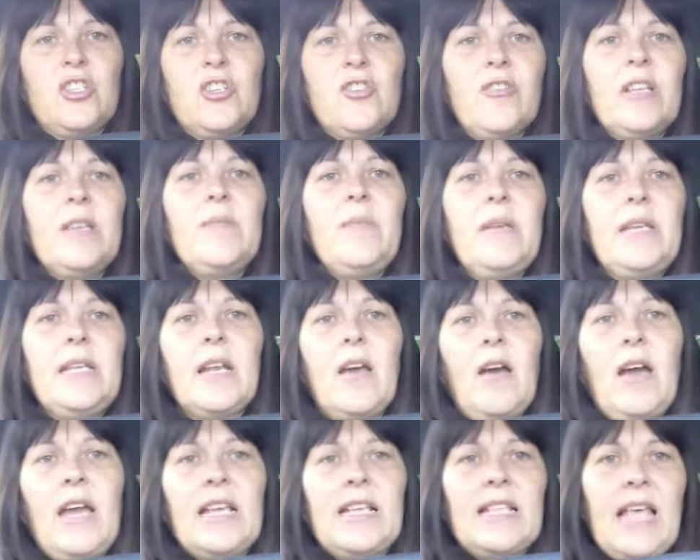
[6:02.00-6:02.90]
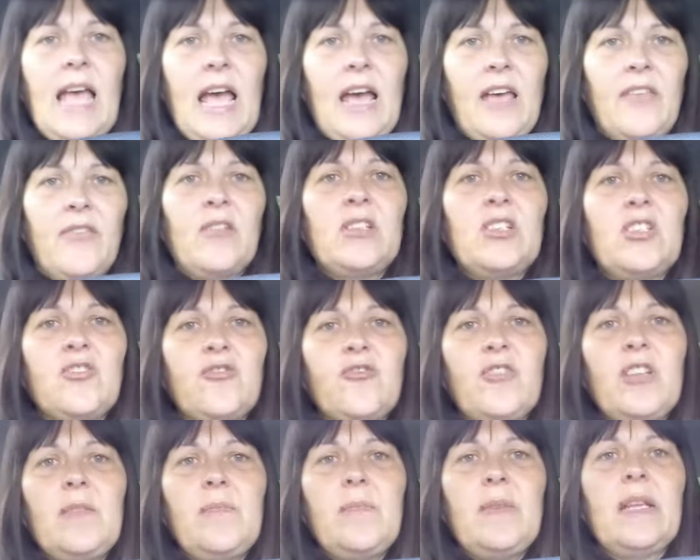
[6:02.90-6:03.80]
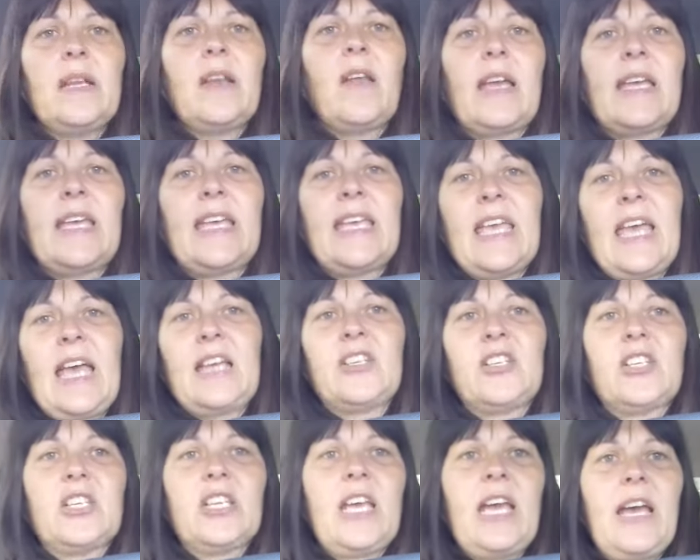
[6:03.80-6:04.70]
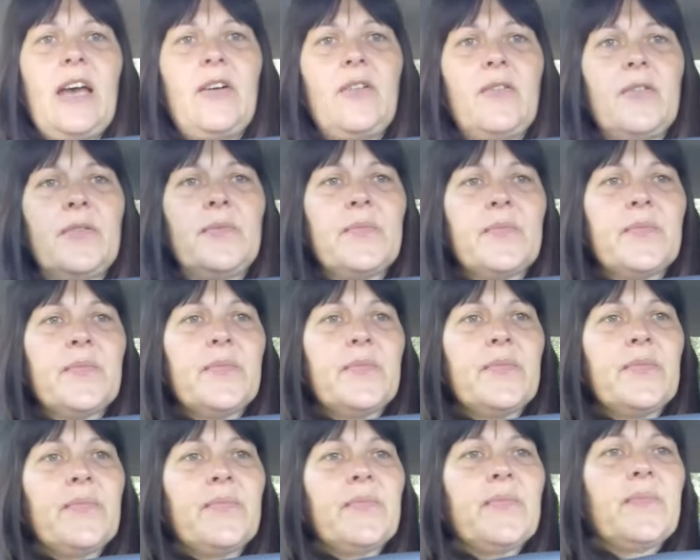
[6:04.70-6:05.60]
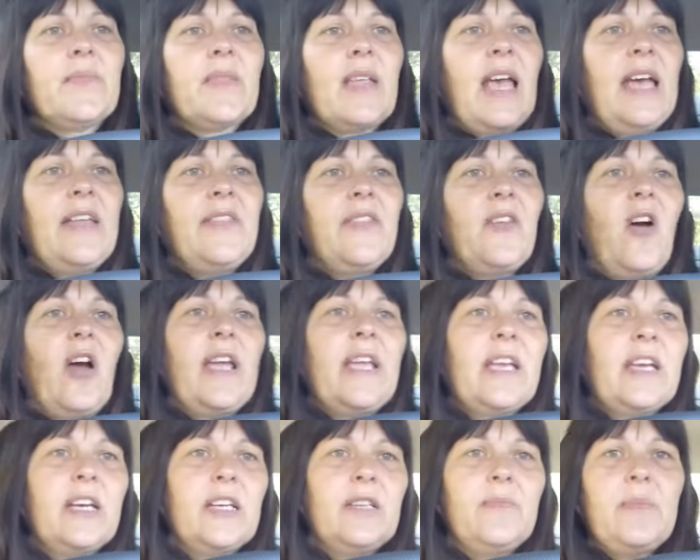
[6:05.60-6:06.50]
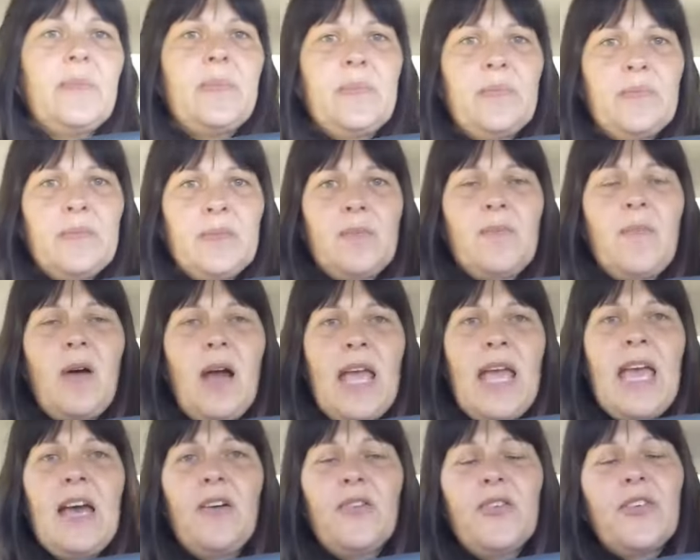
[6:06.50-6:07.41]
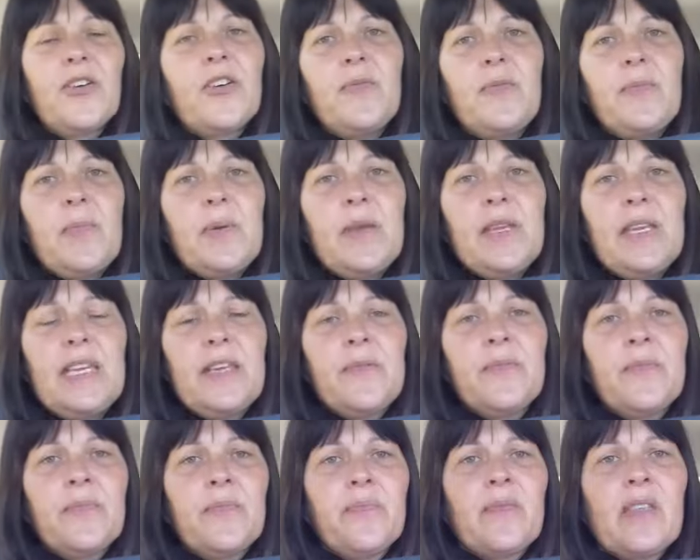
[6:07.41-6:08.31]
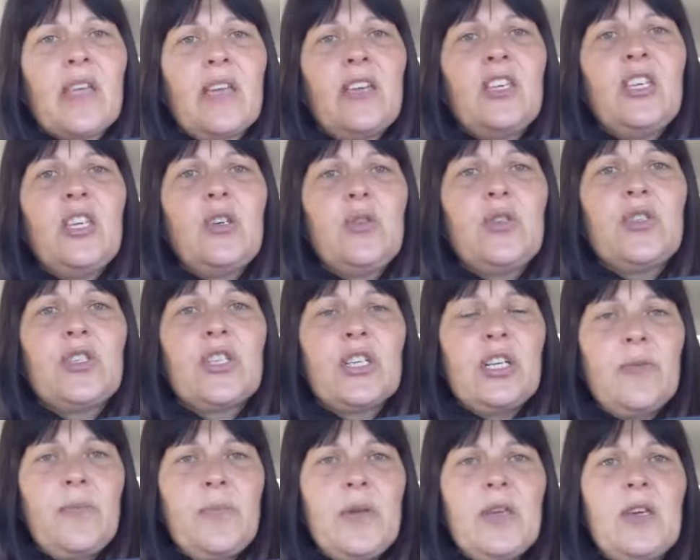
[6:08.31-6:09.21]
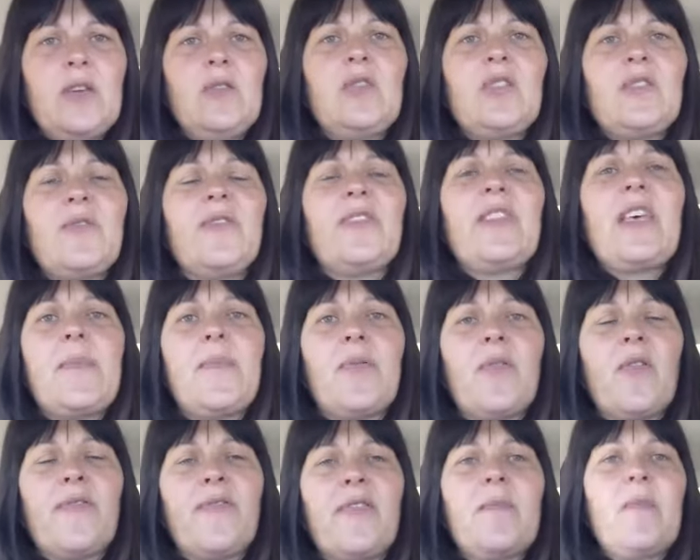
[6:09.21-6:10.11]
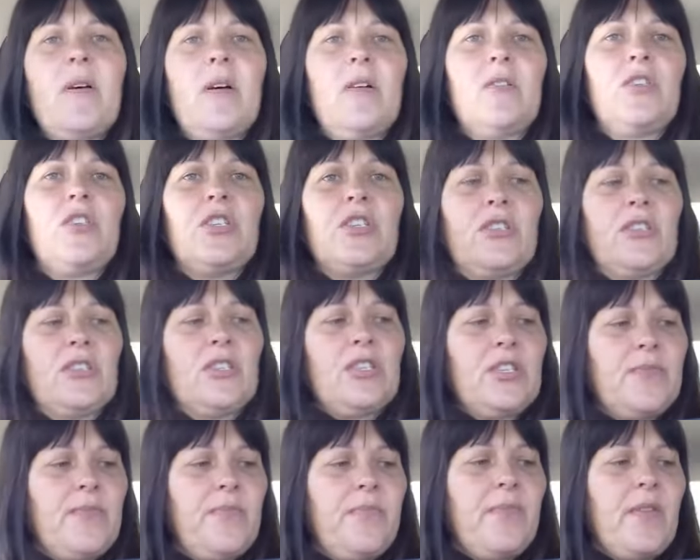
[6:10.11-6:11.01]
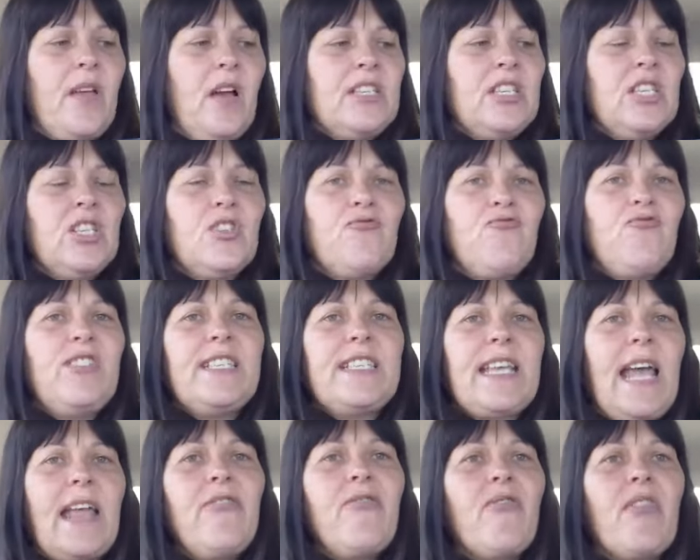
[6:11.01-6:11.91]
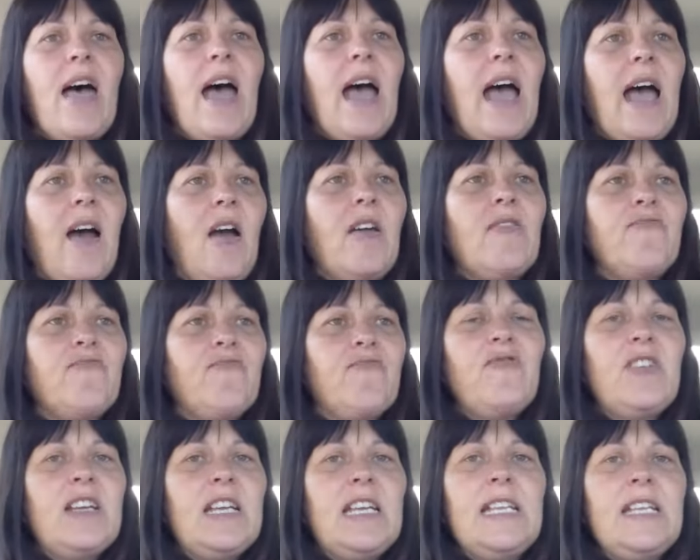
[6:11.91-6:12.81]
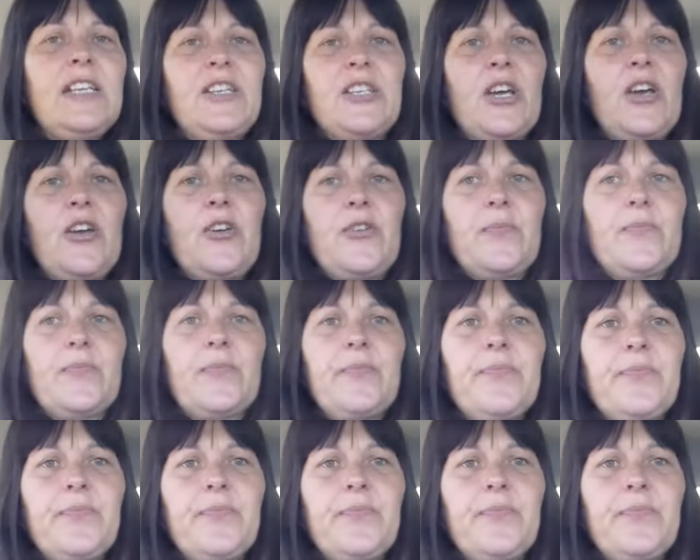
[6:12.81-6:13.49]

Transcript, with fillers: treat me like that, that treat me like a cash cow, and that I can, that my health can be used and abused for their profit margins. I just resent that. I really do.